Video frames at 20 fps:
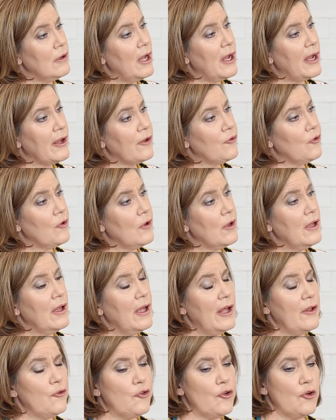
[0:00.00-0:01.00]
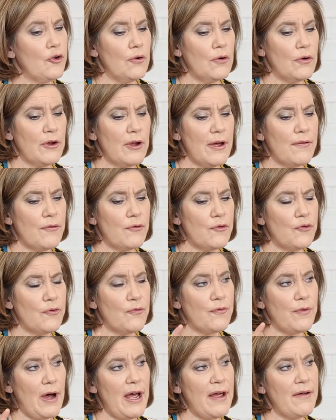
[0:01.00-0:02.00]
Nice. And so you have
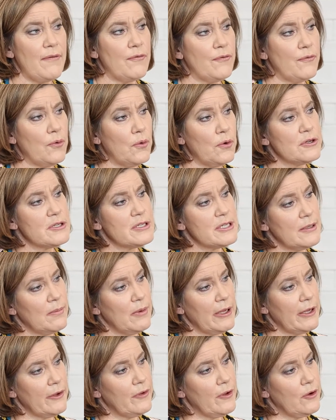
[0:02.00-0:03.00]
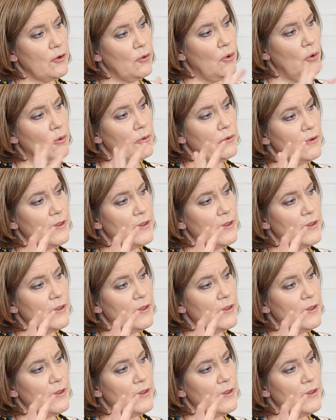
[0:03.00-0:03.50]
4 siblings that are older